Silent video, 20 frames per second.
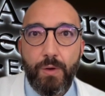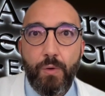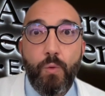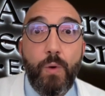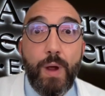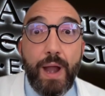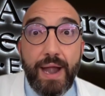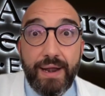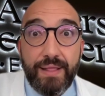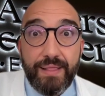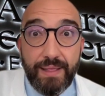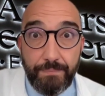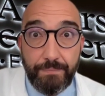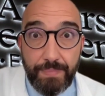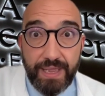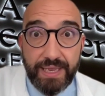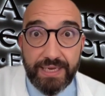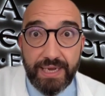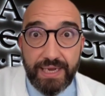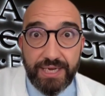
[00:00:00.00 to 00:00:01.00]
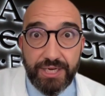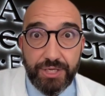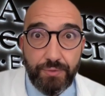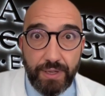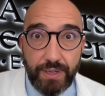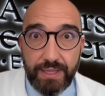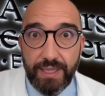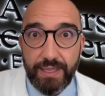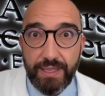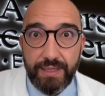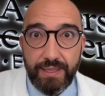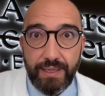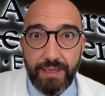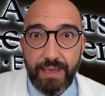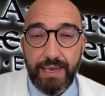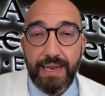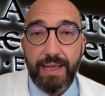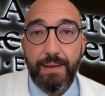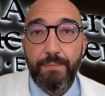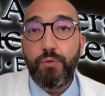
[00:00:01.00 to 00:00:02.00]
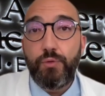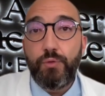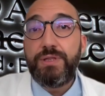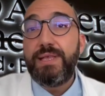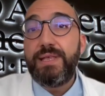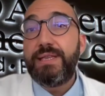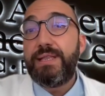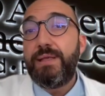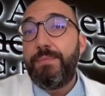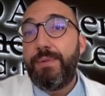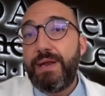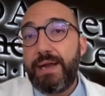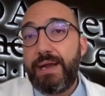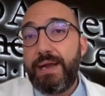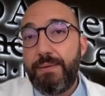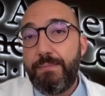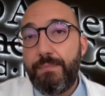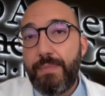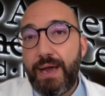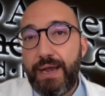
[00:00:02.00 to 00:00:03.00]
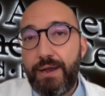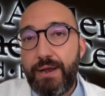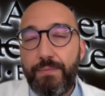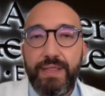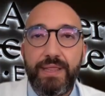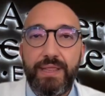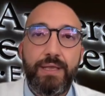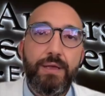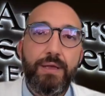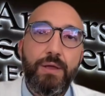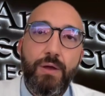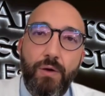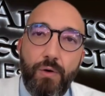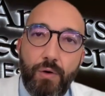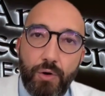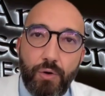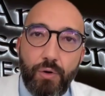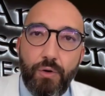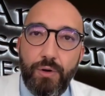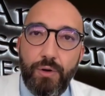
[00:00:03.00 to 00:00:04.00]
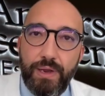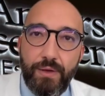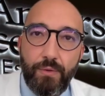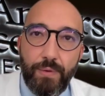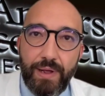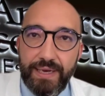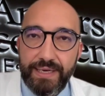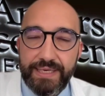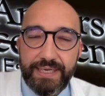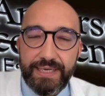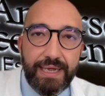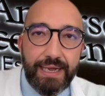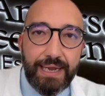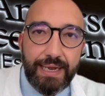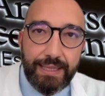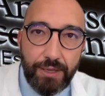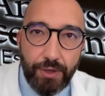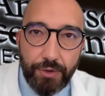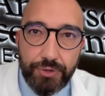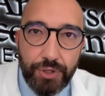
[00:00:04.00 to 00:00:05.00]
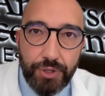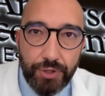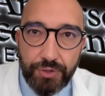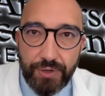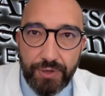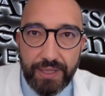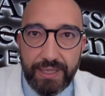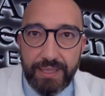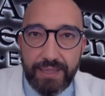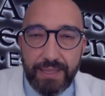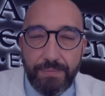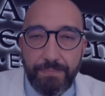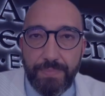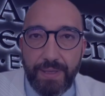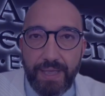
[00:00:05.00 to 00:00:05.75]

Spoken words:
where the patient is treated, in a multidisciplinary environment or only one single doctor treating the